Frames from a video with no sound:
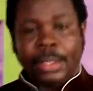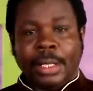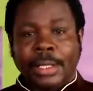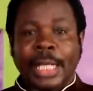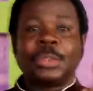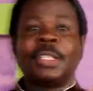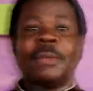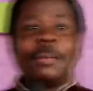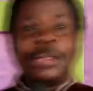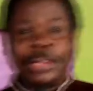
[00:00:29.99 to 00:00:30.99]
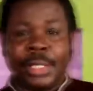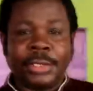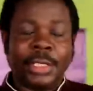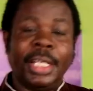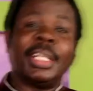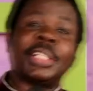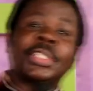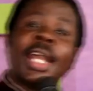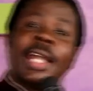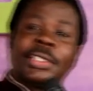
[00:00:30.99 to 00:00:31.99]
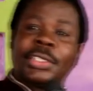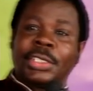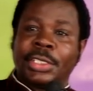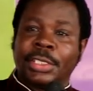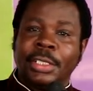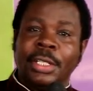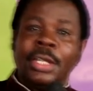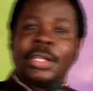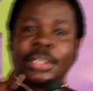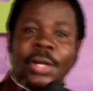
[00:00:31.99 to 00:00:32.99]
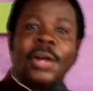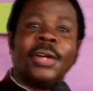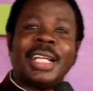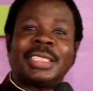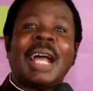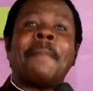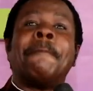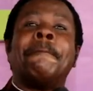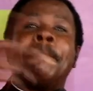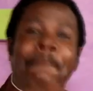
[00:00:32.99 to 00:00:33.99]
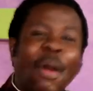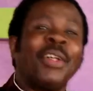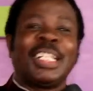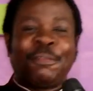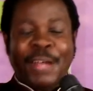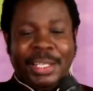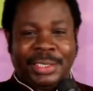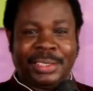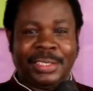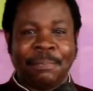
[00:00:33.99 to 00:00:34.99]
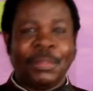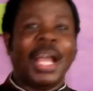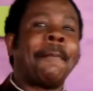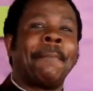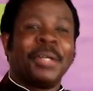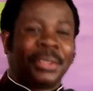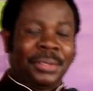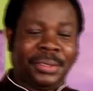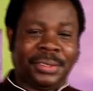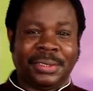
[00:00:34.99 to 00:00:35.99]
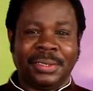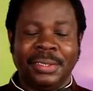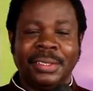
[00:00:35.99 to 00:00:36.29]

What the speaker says: that's what the Bible says. In the church, God has appointed first apostles,